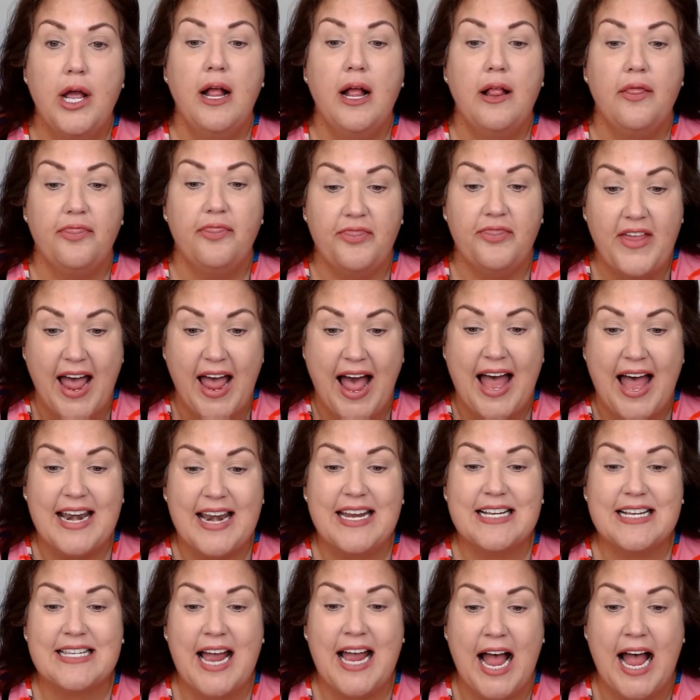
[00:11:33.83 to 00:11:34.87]
That is
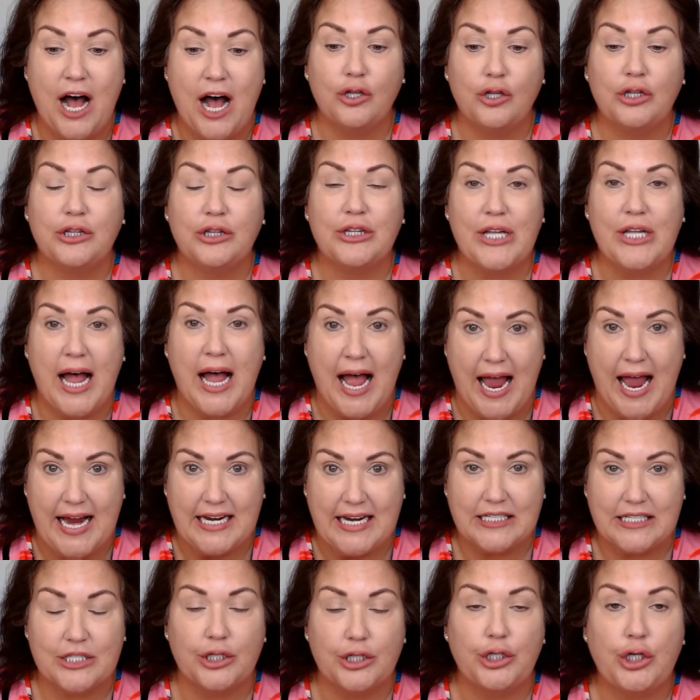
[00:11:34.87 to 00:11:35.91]
how
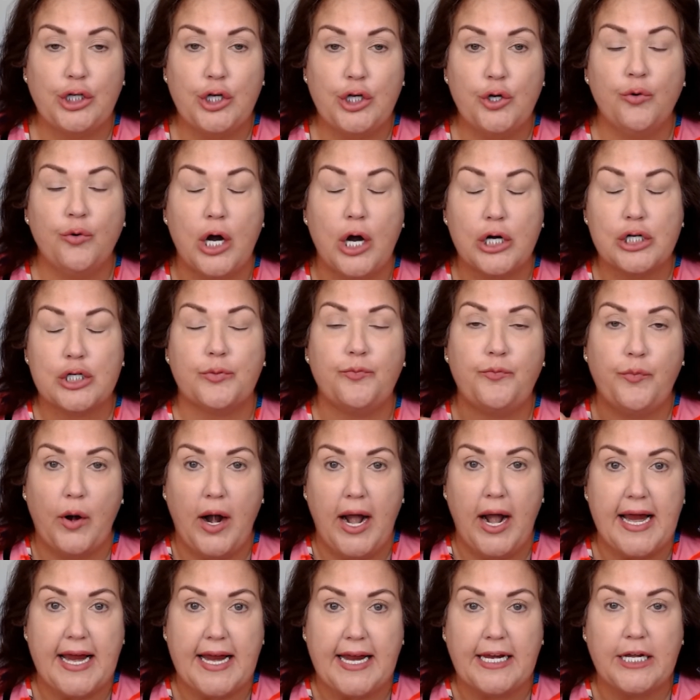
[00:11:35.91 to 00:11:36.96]
light you are
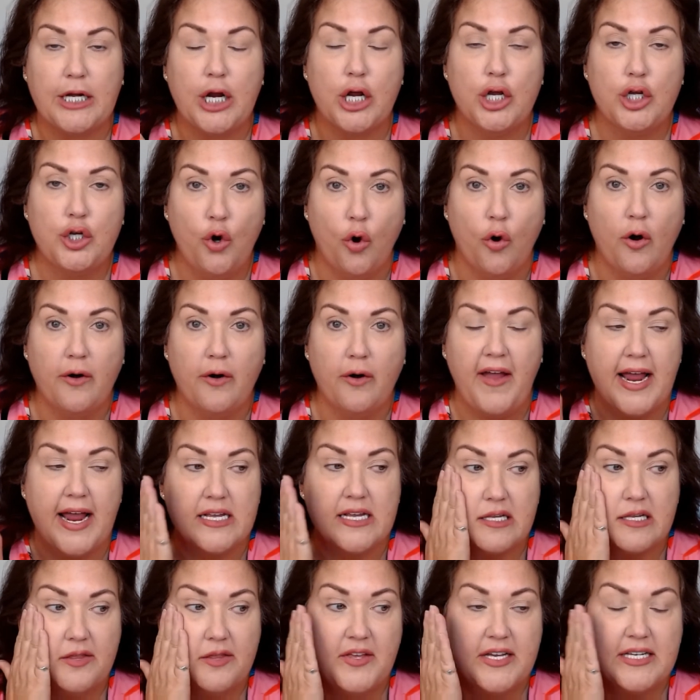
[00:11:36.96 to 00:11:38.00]
spraying your face.
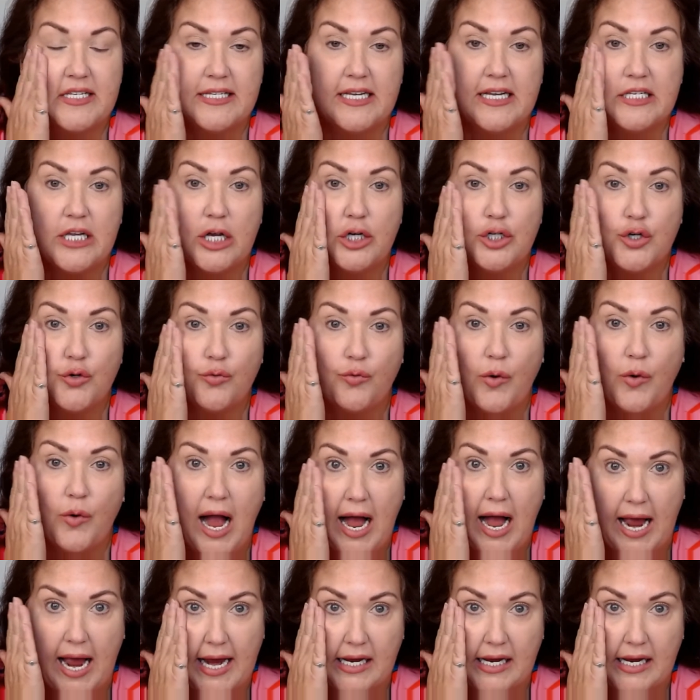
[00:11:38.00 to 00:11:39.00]
This is dry.